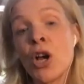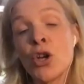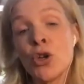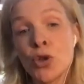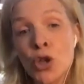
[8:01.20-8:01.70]

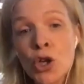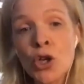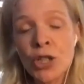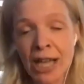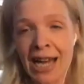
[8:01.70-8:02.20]
who
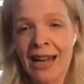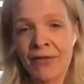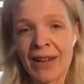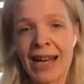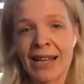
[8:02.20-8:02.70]
could have
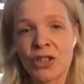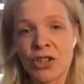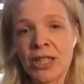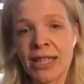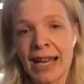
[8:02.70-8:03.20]
had
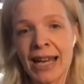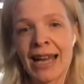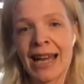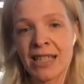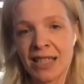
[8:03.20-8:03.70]
good
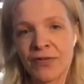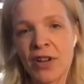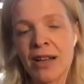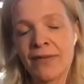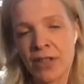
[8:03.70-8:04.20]
care and
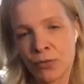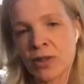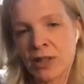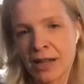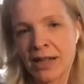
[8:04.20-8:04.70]
survived it will
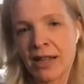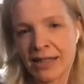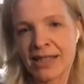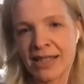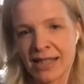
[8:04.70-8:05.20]
die
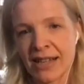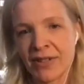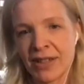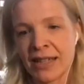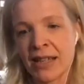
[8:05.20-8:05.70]

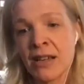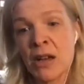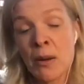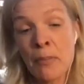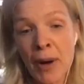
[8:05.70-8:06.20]
unnecessarily.
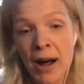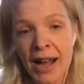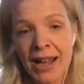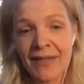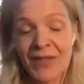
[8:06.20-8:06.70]
But
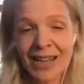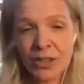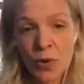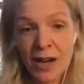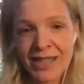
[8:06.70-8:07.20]
that's
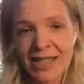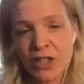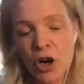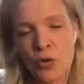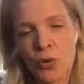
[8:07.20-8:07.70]
why it's this
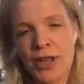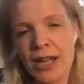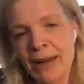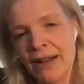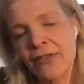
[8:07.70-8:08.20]
whole thing
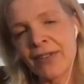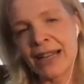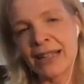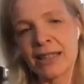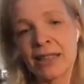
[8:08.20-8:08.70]
about
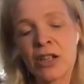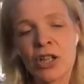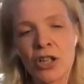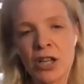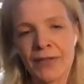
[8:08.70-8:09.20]
flattening the
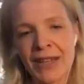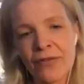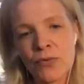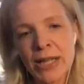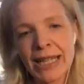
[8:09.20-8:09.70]
curve. If
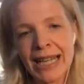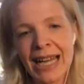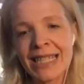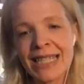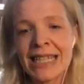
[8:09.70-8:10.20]
we
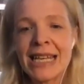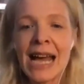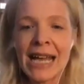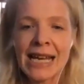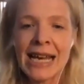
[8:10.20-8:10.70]
can
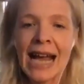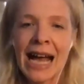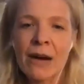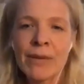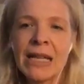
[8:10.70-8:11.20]
delay
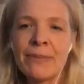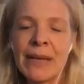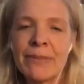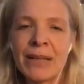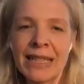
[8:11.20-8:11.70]
how many
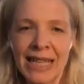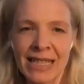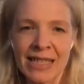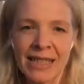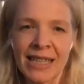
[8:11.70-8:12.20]
people are
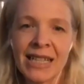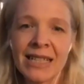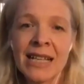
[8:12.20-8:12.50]
getting it,